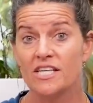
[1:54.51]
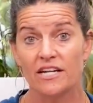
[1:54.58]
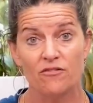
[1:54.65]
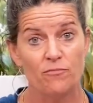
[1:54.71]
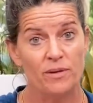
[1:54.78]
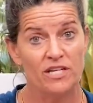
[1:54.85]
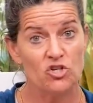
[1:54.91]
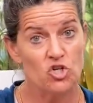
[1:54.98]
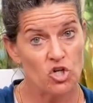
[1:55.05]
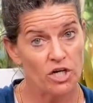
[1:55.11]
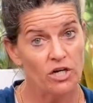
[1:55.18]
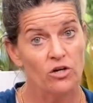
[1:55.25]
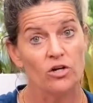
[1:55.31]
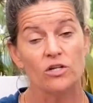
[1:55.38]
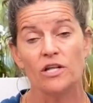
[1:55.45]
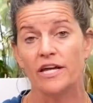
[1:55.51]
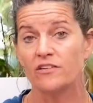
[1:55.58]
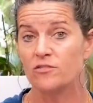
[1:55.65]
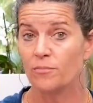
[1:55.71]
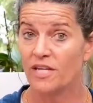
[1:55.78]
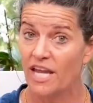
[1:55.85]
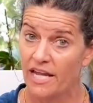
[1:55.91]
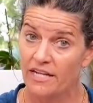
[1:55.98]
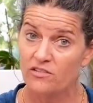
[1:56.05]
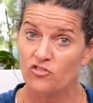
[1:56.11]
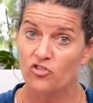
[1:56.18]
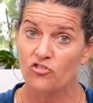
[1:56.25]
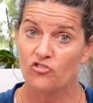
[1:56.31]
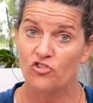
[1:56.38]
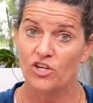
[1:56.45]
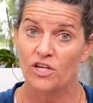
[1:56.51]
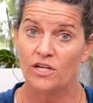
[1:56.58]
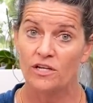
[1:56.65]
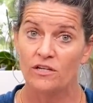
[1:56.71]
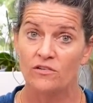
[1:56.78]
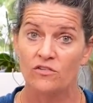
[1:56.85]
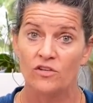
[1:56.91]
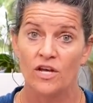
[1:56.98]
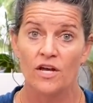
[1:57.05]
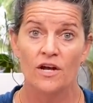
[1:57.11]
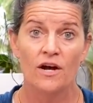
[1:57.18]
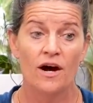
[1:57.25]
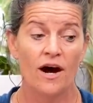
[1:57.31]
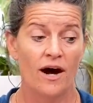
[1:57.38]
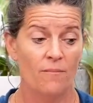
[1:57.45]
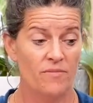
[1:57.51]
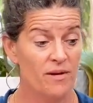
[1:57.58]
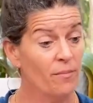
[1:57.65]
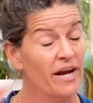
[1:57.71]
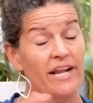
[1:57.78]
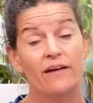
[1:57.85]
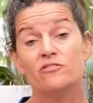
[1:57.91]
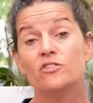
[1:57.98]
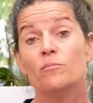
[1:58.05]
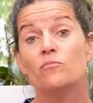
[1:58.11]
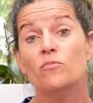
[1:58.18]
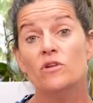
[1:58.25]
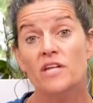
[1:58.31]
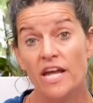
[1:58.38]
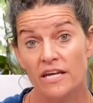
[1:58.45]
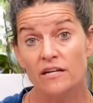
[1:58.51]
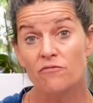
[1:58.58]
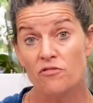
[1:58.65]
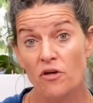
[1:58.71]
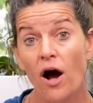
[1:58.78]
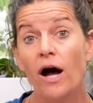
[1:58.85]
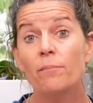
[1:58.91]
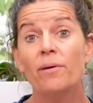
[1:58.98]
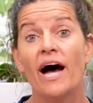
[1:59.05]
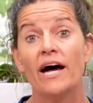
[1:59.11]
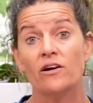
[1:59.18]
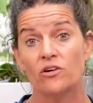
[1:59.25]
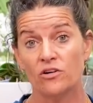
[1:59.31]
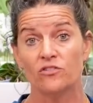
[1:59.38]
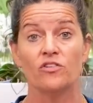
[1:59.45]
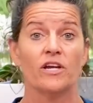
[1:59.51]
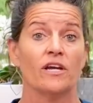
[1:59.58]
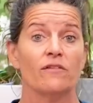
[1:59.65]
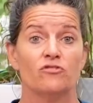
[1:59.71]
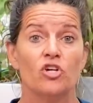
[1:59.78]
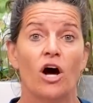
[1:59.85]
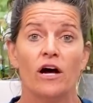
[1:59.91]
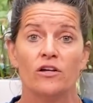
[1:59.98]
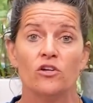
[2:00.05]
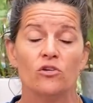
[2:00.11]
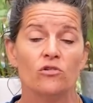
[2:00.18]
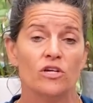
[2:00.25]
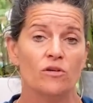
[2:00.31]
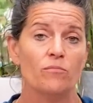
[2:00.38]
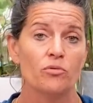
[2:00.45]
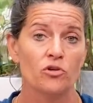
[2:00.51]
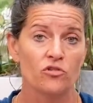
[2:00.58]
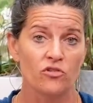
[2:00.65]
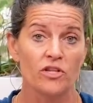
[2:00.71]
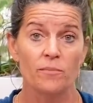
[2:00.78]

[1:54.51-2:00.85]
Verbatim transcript: that have been triggered, like some cancer genes. Um, they might have some negative thought patterns, like I've taught you that Bruce